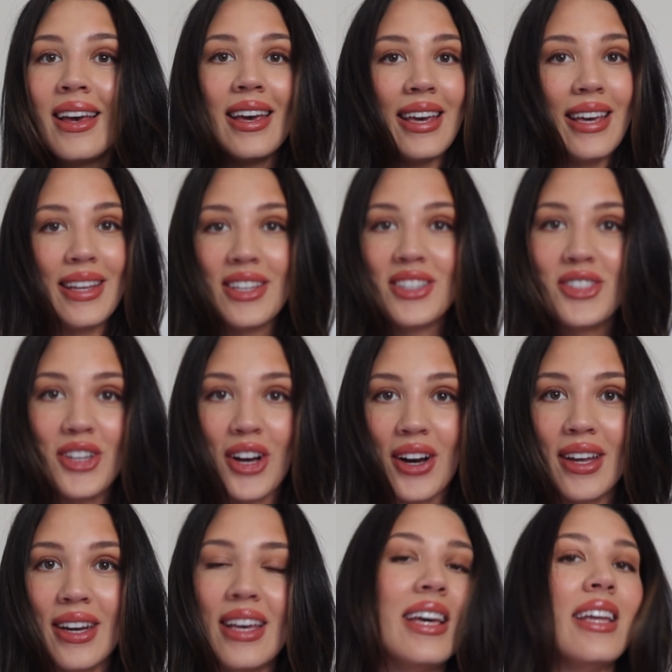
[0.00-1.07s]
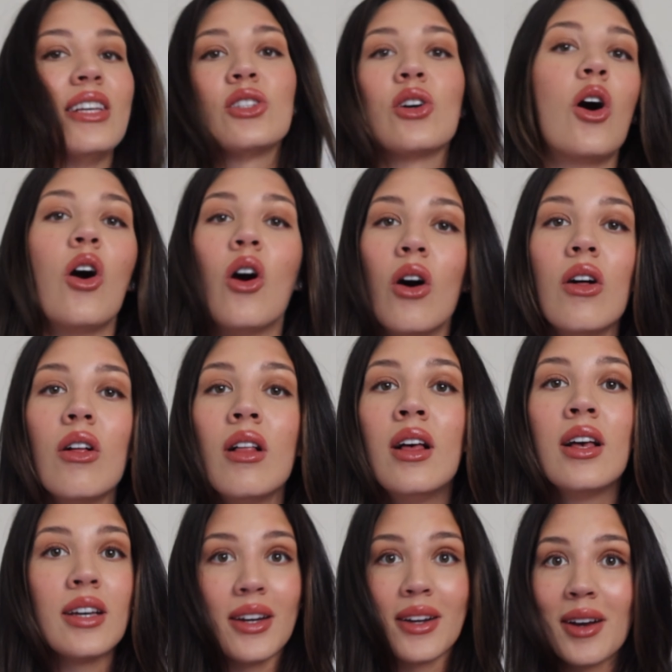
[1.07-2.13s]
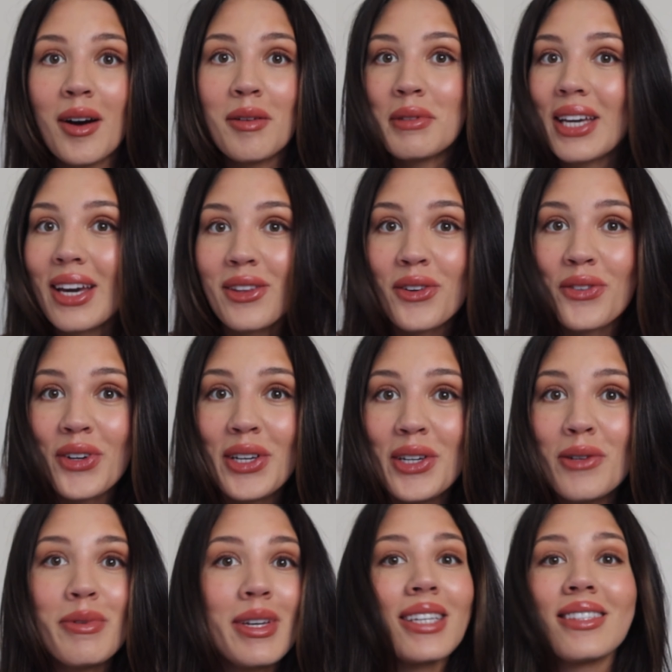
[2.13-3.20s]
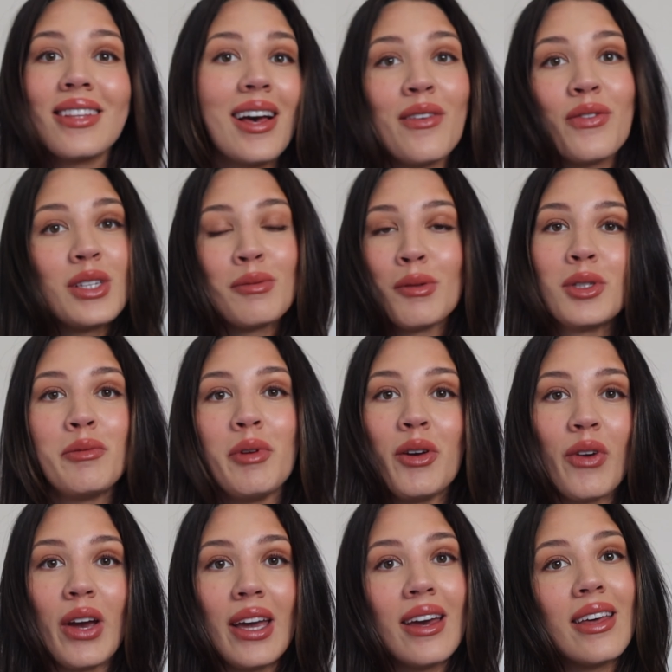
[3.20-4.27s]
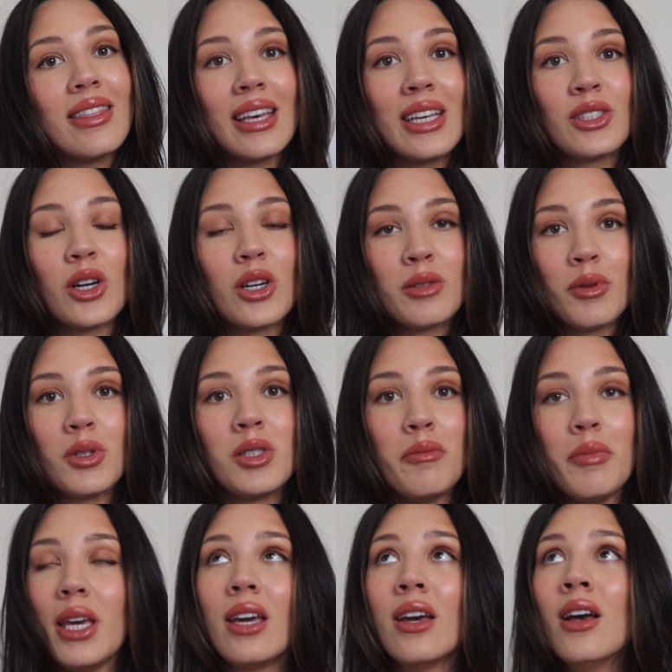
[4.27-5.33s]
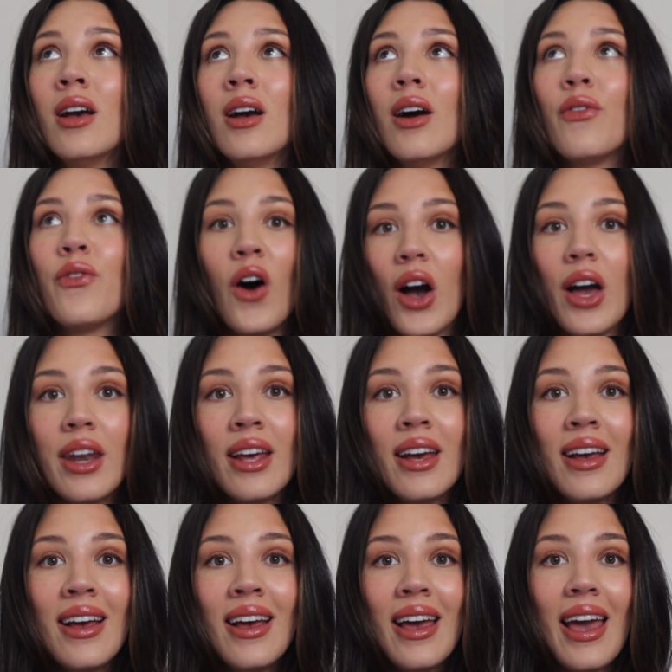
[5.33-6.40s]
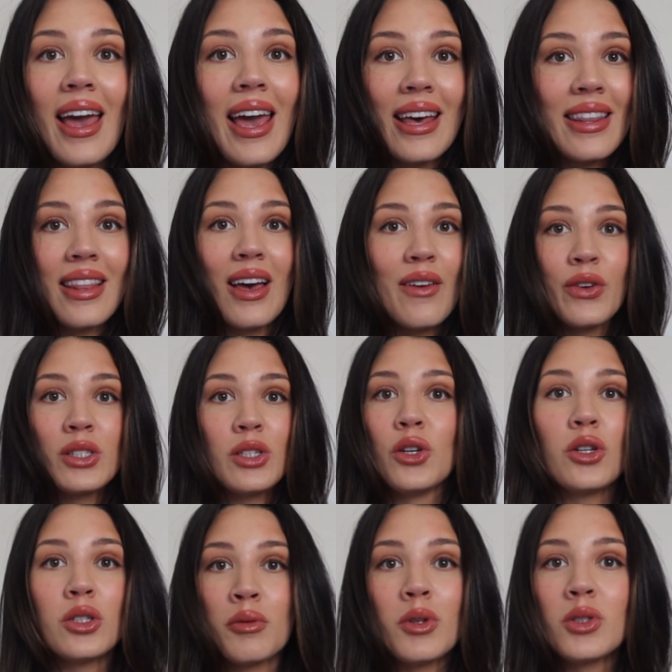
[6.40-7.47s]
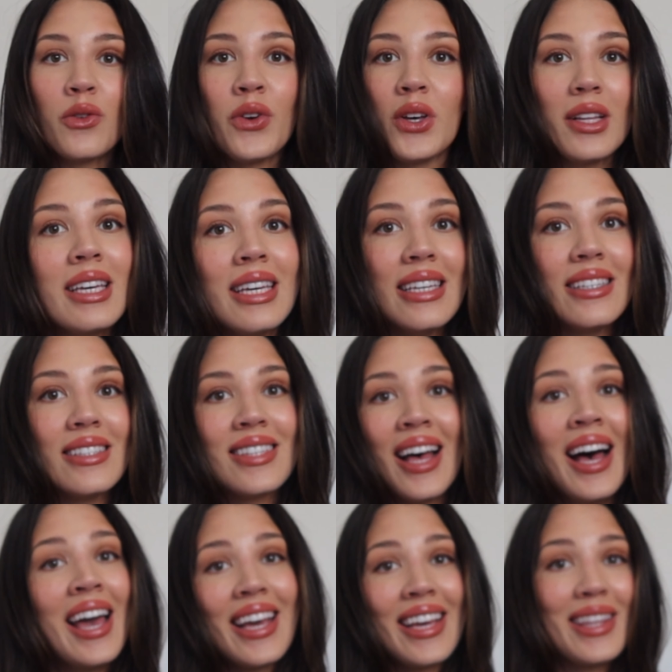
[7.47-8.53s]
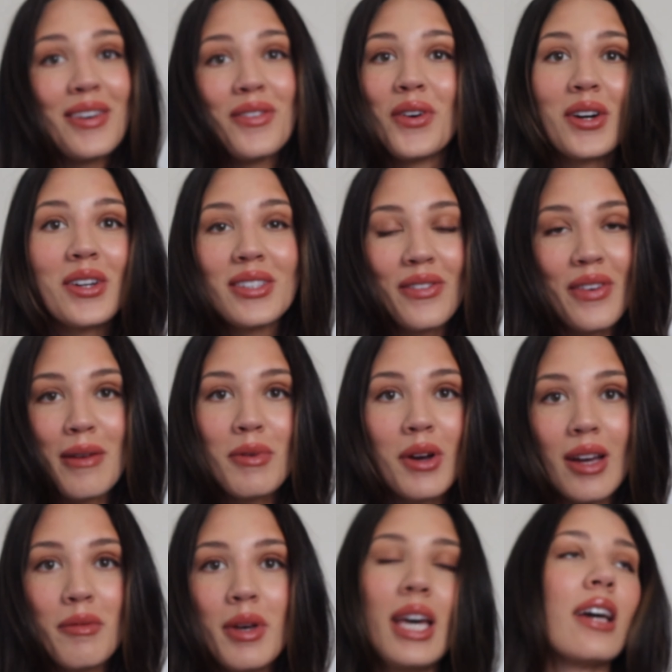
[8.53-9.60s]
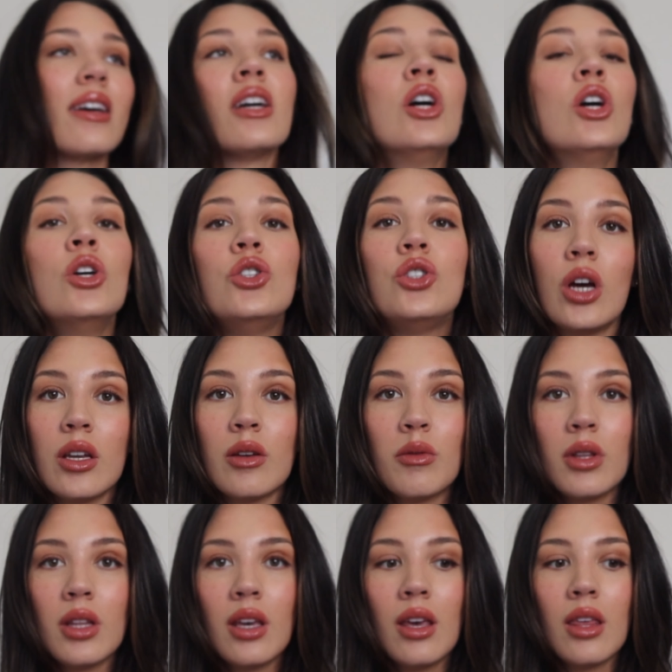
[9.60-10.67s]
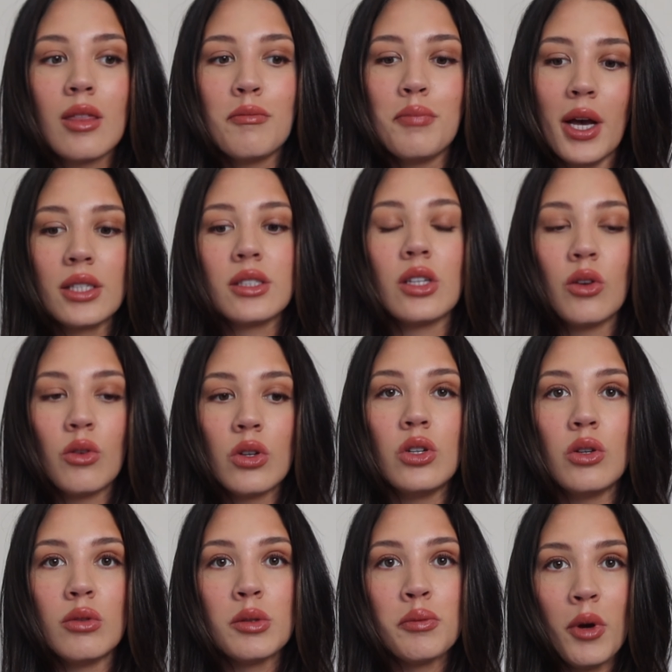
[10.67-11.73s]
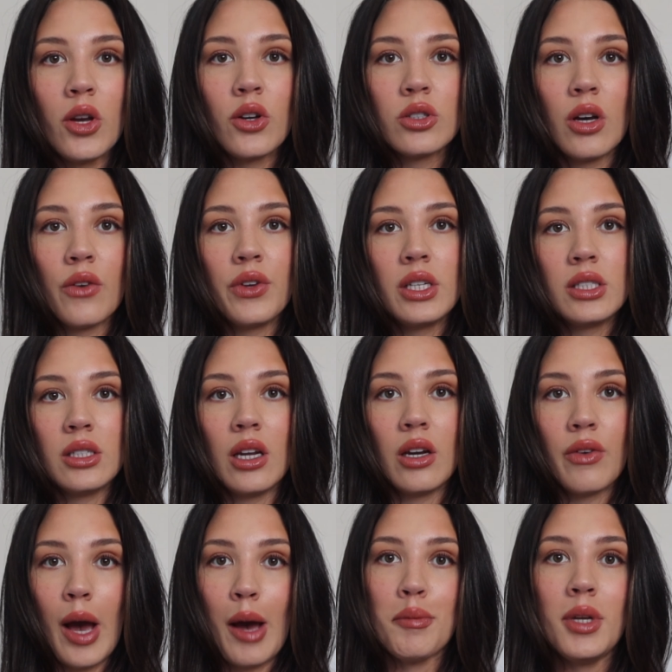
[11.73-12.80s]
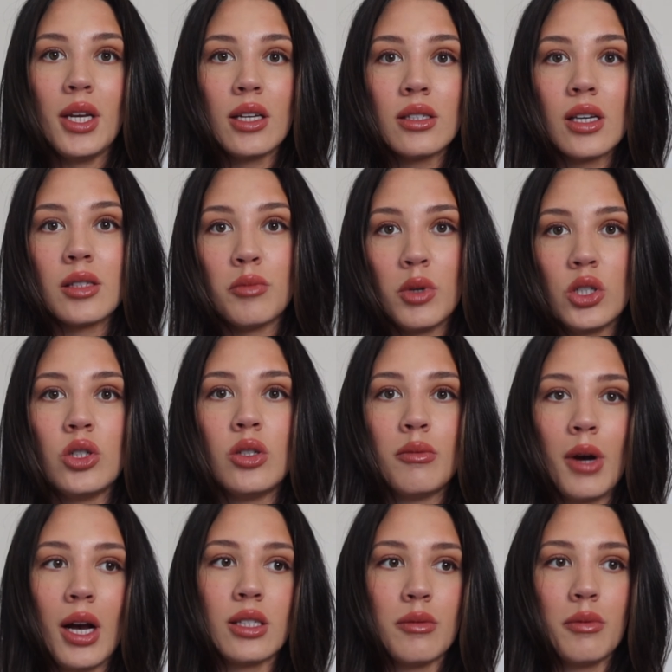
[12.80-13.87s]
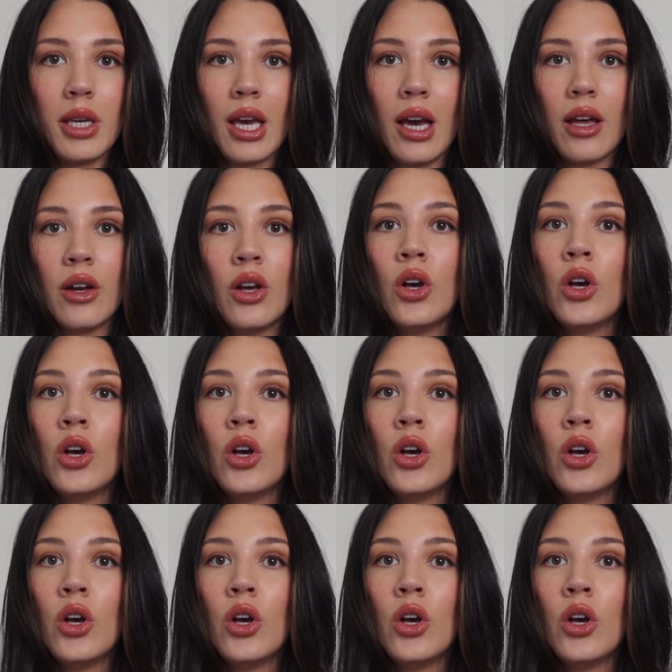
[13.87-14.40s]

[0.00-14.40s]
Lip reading: It is done. It is all gonna come together for you, because life is supposed to be great and things are supposed to be fun. And you're supposed to feel ease. Like, in the words of Abraham Hicks, genuinely, the best thing you can do is put yourself in a state of happiness as much as you possibly can.